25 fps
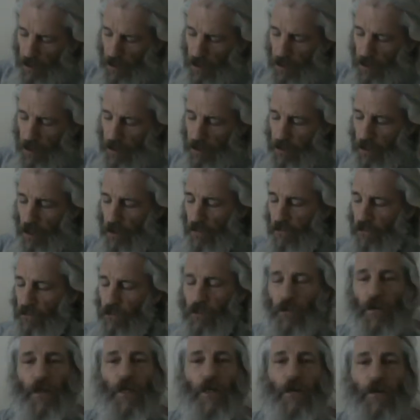It's no
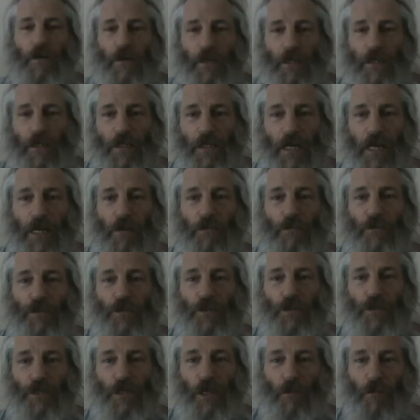fucking good. His label's
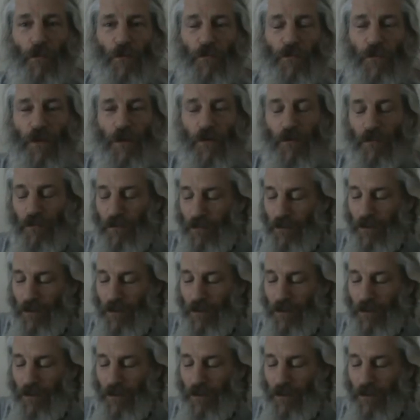just come off now.